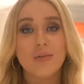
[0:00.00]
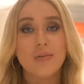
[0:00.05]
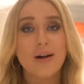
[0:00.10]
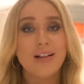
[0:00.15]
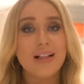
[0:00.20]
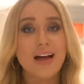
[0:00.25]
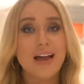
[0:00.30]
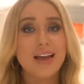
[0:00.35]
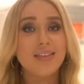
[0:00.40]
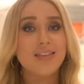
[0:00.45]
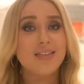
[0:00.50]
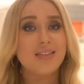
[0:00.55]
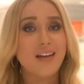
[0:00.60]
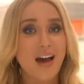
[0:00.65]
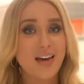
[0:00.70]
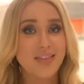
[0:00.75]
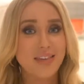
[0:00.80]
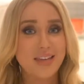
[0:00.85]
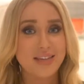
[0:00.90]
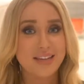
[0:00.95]
Well, I
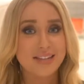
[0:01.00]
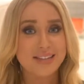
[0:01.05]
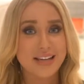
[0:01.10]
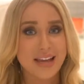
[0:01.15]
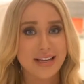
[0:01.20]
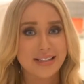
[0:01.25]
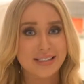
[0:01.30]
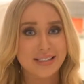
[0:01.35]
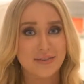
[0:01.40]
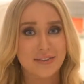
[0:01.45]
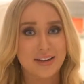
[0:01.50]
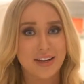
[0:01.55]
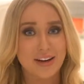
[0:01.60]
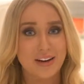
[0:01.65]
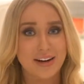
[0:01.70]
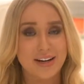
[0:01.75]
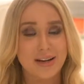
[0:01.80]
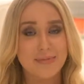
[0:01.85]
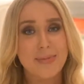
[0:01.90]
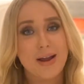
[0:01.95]
thought that the days of
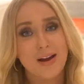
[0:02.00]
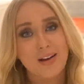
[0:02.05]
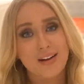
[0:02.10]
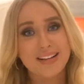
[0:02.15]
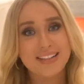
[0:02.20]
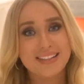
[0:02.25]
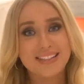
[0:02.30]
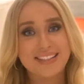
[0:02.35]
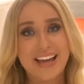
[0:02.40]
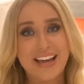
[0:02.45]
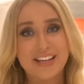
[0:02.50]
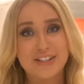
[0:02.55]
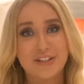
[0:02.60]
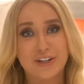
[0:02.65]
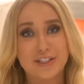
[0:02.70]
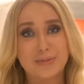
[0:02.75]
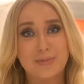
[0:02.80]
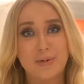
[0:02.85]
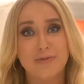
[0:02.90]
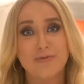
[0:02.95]
hearing American
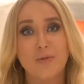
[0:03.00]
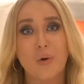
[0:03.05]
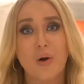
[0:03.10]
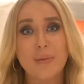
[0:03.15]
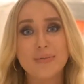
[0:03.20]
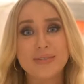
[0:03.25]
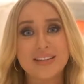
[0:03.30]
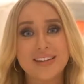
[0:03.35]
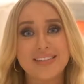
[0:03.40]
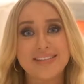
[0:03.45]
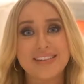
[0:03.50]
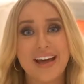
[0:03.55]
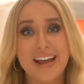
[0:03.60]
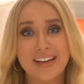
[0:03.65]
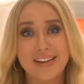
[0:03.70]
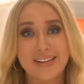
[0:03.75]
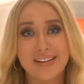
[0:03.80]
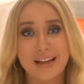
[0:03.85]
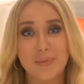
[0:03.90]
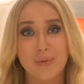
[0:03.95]
standards performed in a
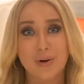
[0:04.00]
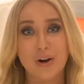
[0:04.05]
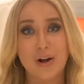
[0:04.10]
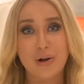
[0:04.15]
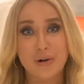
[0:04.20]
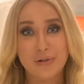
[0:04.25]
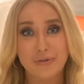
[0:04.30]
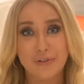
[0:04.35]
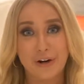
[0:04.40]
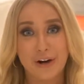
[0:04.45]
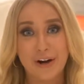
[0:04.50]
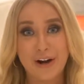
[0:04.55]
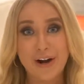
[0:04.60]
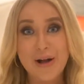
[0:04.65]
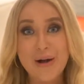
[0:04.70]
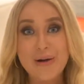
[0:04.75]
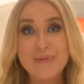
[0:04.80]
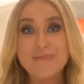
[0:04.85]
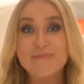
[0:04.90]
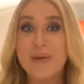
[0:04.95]
nightclub were over,
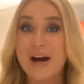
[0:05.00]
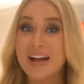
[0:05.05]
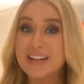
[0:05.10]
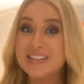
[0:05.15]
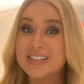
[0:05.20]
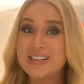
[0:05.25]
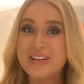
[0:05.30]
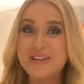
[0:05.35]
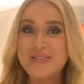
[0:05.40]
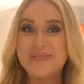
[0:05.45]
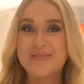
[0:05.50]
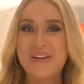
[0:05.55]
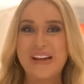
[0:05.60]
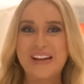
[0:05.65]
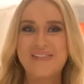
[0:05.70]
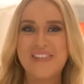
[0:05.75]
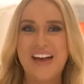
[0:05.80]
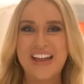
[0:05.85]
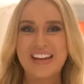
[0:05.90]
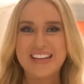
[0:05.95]
but
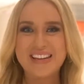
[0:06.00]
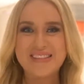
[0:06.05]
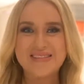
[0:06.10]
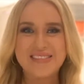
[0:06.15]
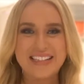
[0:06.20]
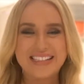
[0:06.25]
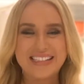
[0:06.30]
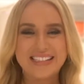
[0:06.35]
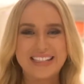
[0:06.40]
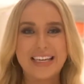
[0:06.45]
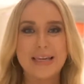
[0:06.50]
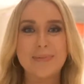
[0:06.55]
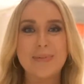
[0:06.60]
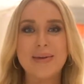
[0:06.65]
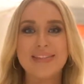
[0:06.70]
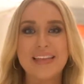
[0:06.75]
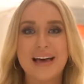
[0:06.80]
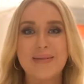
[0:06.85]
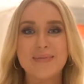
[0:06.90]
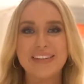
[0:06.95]
one venue is
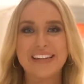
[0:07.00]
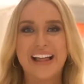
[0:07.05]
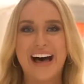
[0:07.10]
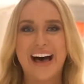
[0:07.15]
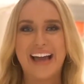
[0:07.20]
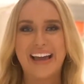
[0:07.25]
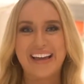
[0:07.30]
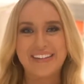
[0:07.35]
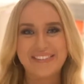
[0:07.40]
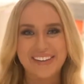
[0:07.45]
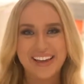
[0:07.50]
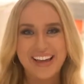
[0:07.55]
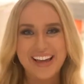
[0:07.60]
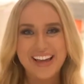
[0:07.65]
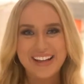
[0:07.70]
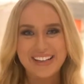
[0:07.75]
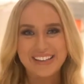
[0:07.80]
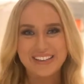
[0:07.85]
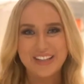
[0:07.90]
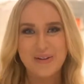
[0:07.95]
keeping them alive.
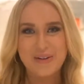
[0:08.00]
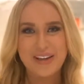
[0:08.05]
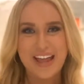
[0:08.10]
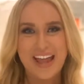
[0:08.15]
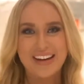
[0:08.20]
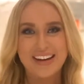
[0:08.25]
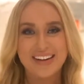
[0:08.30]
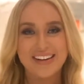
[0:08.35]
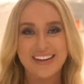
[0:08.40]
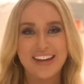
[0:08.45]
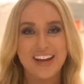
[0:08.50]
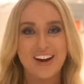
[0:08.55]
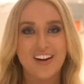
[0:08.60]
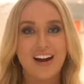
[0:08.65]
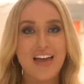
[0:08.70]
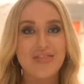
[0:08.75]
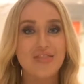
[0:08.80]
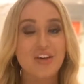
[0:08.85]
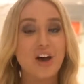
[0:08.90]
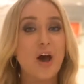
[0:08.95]
Located here
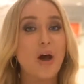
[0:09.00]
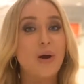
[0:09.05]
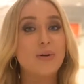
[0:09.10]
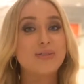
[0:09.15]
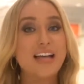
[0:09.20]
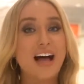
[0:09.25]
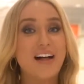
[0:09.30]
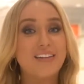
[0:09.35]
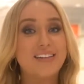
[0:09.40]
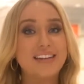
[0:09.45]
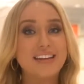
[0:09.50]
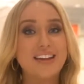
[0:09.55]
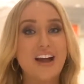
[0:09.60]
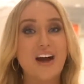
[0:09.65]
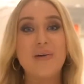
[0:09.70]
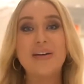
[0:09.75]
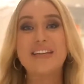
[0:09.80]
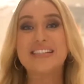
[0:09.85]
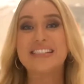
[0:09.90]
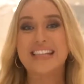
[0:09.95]
at the Hotel
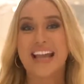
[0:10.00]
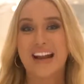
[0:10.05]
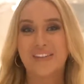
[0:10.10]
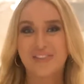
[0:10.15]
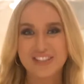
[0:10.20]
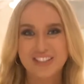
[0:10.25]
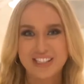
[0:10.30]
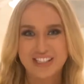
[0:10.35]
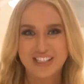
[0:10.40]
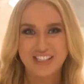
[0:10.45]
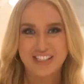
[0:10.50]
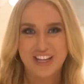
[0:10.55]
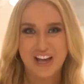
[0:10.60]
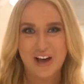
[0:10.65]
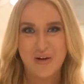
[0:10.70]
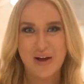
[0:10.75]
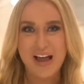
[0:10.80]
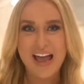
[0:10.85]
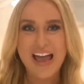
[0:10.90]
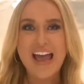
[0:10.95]
Nikko in San
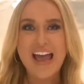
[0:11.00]
Francisco,